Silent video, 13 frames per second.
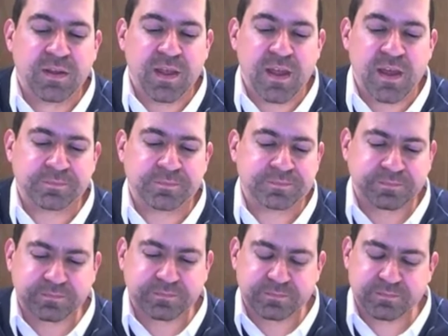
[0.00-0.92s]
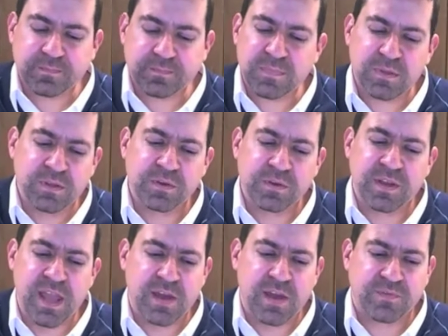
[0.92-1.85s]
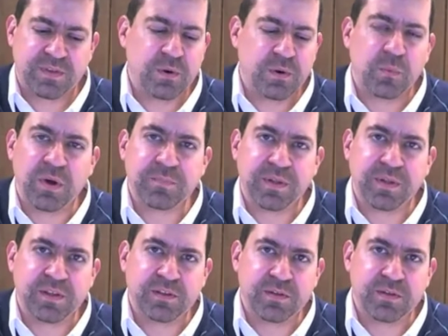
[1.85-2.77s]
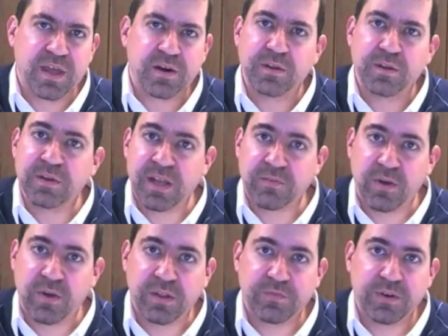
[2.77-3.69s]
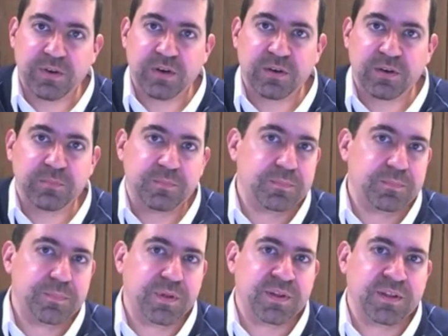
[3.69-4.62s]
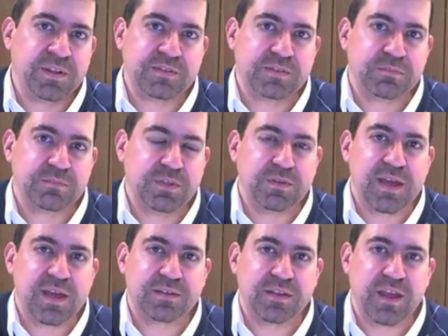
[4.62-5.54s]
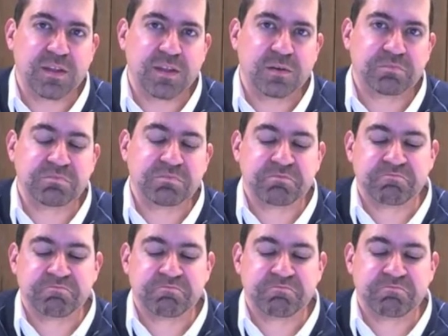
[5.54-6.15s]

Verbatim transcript: And you can have, you know, one building that, or you can have all of your buildings do that together.